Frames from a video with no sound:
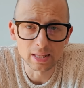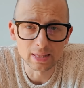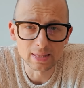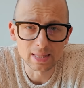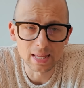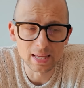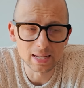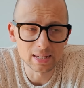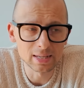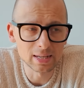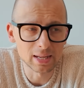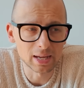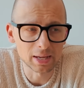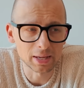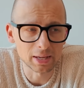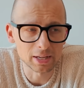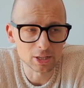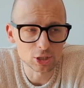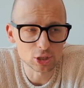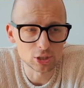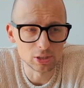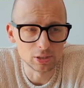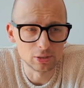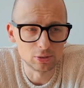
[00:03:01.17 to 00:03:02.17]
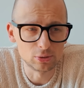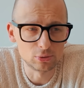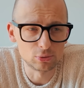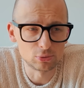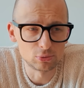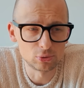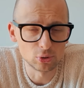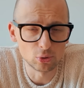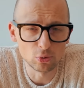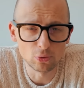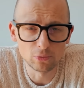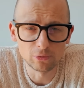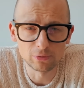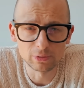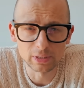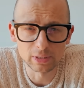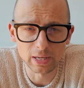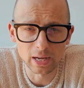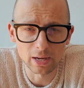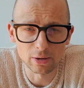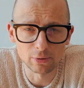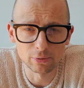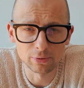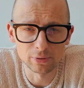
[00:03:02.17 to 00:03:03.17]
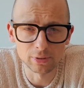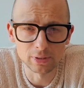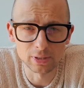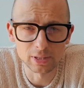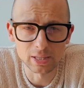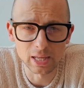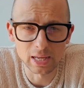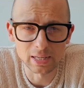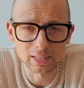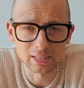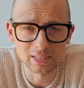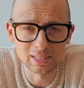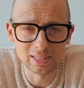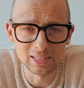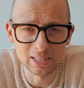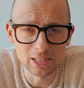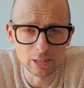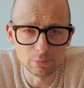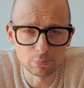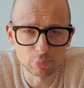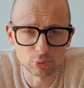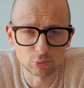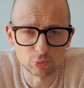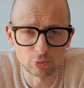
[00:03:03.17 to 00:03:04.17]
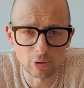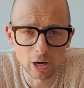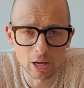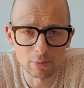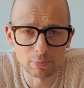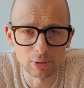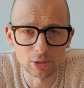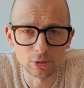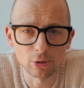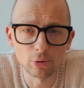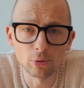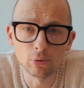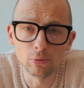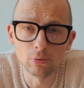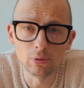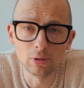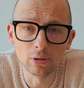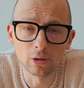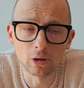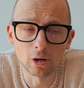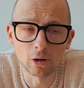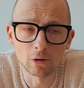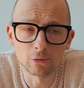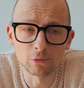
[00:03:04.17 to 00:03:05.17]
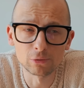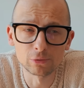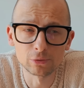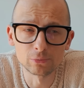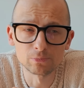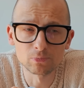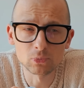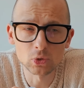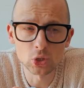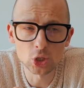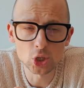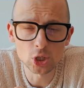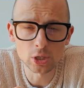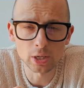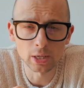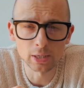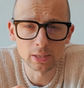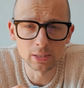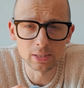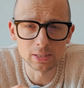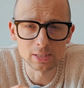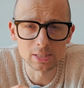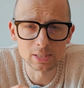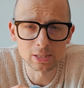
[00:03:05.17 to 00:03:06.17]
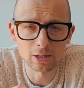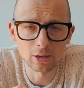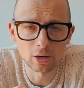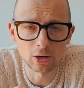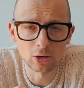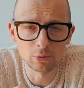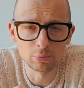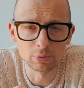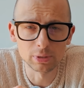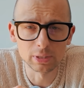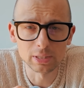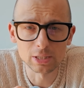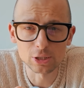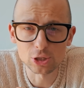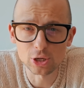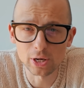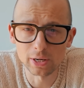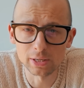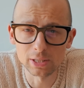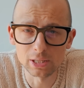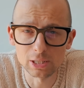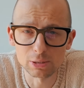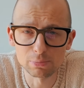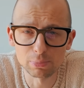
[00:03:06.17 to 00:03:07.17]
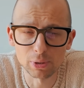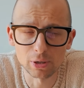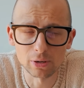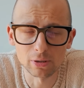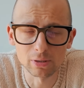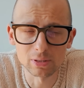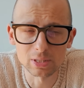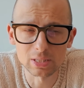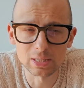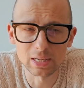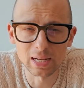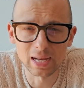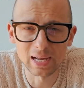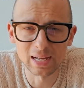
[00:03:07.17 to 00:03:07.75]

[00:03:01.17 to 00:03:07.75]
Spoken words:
and then I actually dove down that deep rabbit hole of Chinese carbon and Chinese parts and